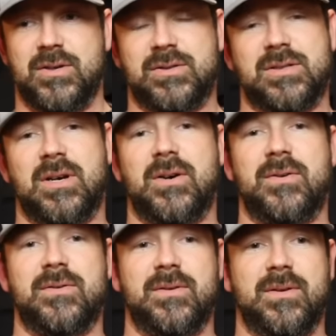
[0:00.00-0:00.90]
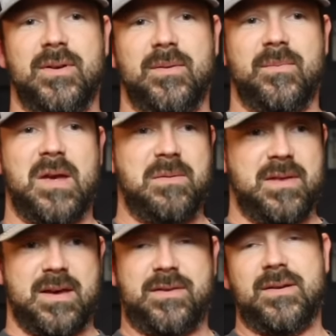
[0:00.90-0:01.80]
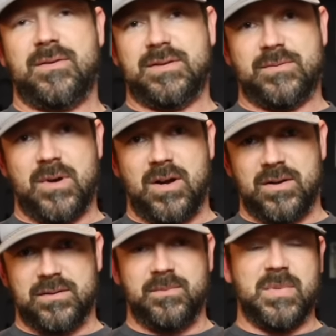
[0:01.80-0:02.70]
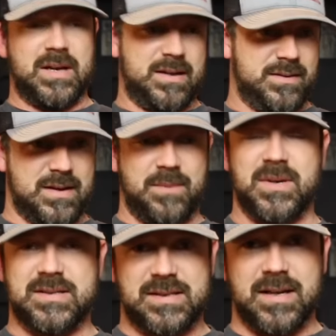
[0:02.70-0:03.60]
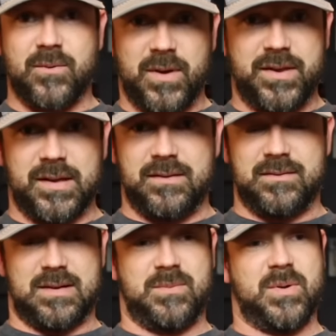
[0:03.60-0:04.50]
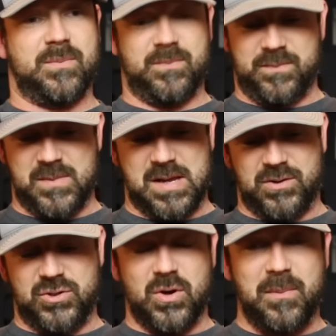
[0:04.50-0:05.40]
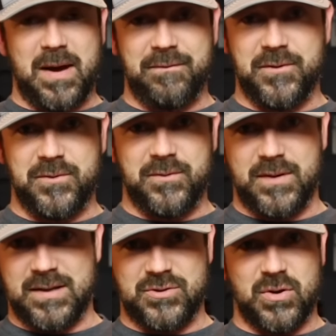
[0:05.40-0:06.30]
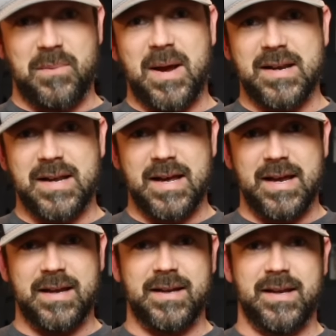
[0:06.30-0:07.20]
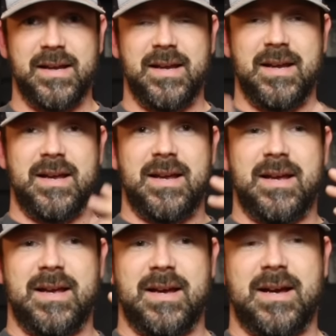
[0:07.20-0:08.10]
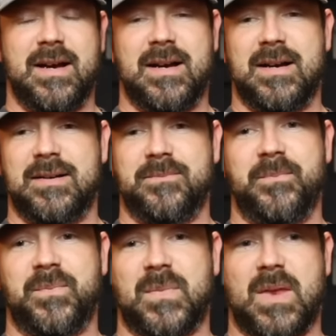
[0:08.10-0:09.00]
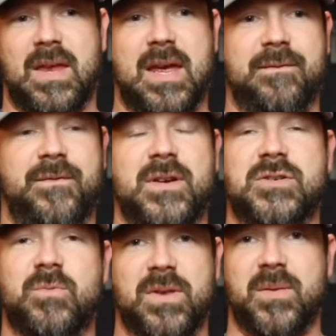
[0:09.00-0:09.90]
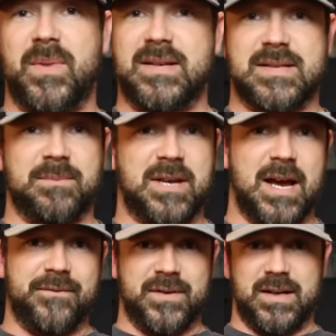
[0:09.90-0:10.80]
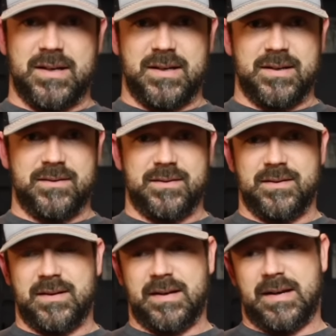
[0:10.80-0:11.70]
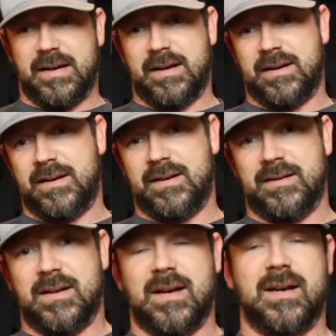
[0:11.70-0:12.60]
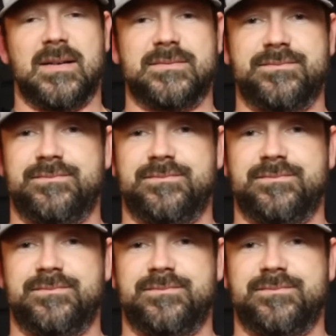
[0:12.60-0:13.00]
So maybe that theory's wrong, but I'm going to stick with it. I'm going to enjoy my food, enjoy my day, and fish with the baits I'm confident in, and